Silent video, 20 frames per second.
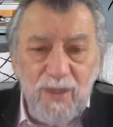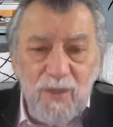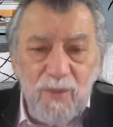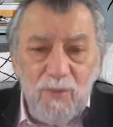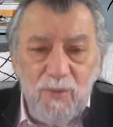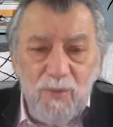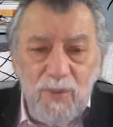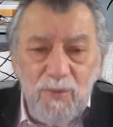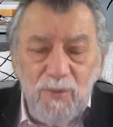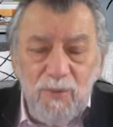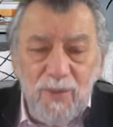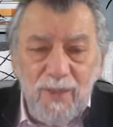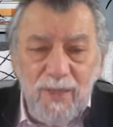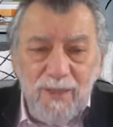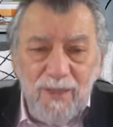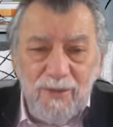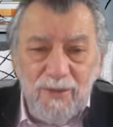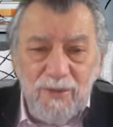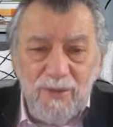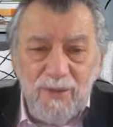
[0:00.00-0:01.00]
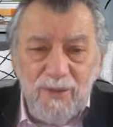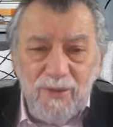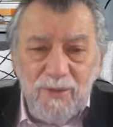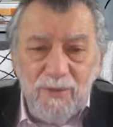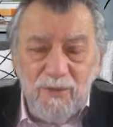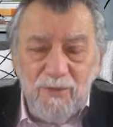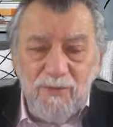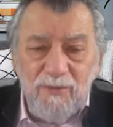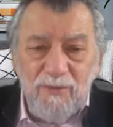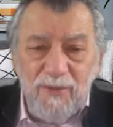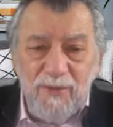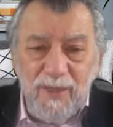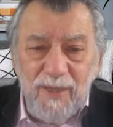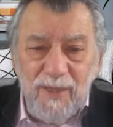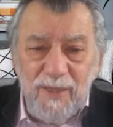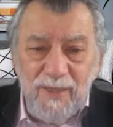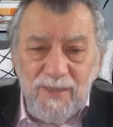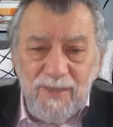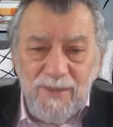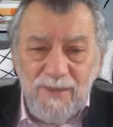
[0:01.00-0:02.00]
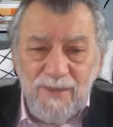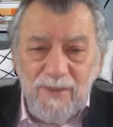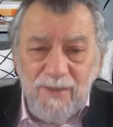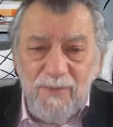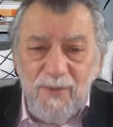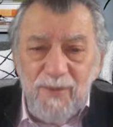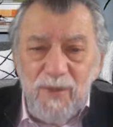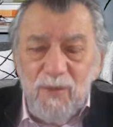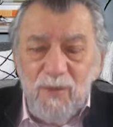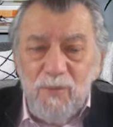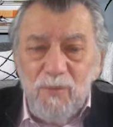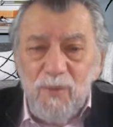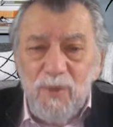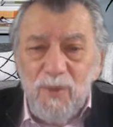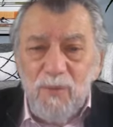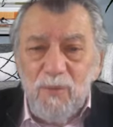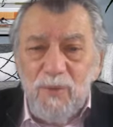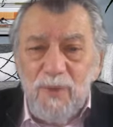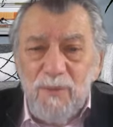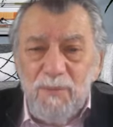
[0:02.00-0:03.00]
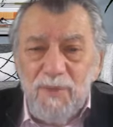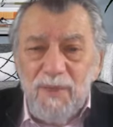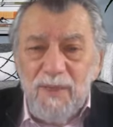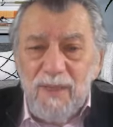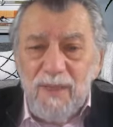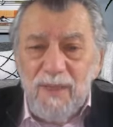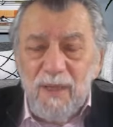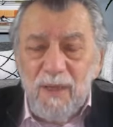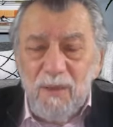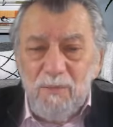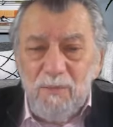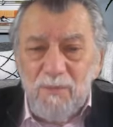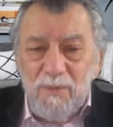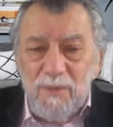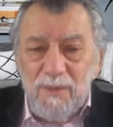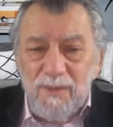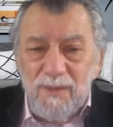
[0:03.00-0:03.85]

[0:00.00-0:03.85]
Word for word: We will enter into a phase where we become